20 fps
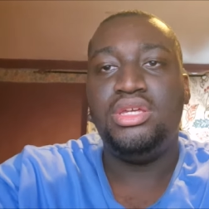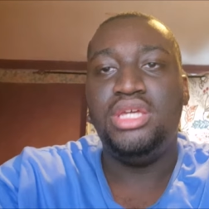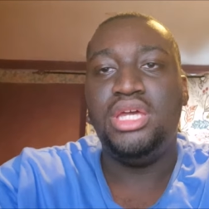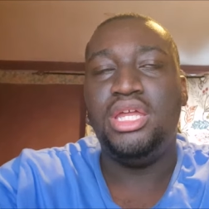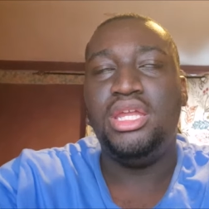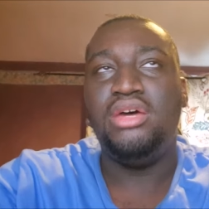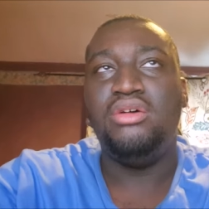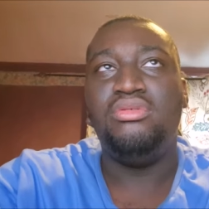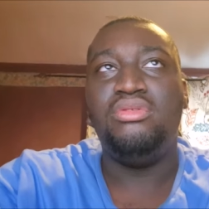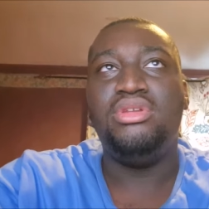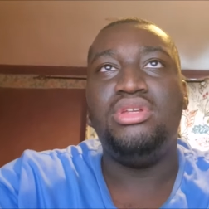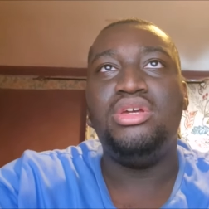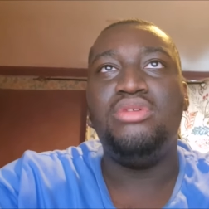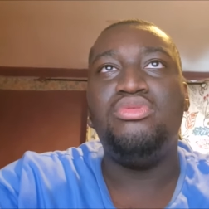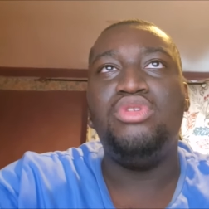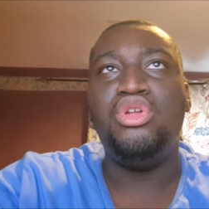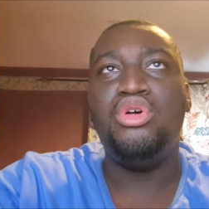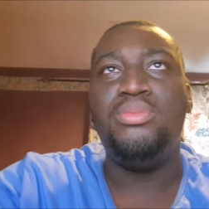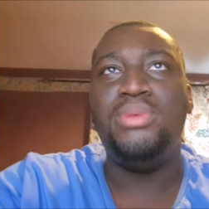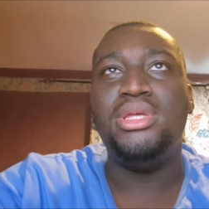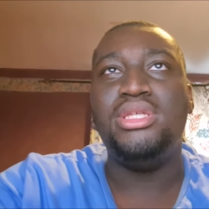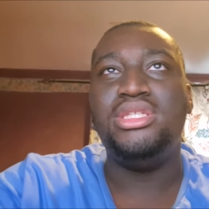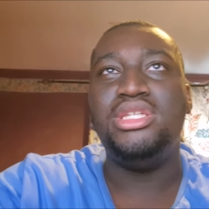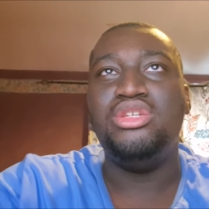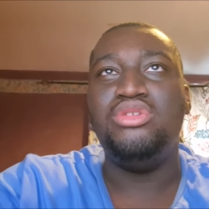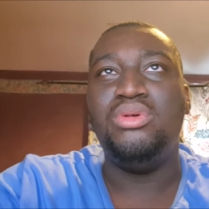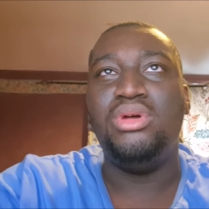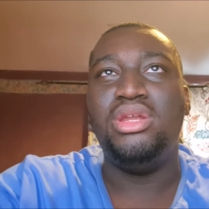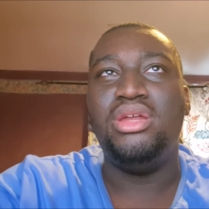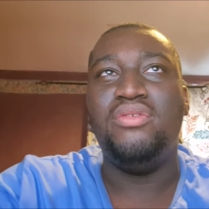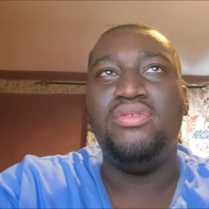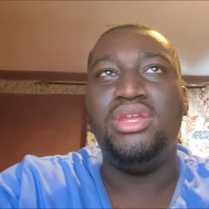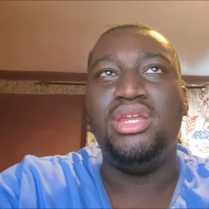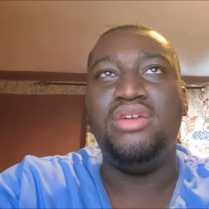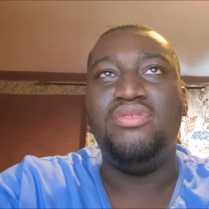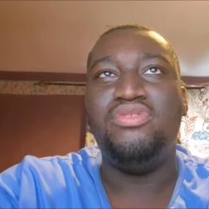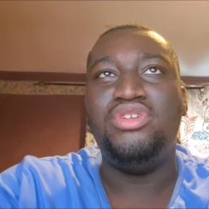yeah, now Jennifer Lopez did do another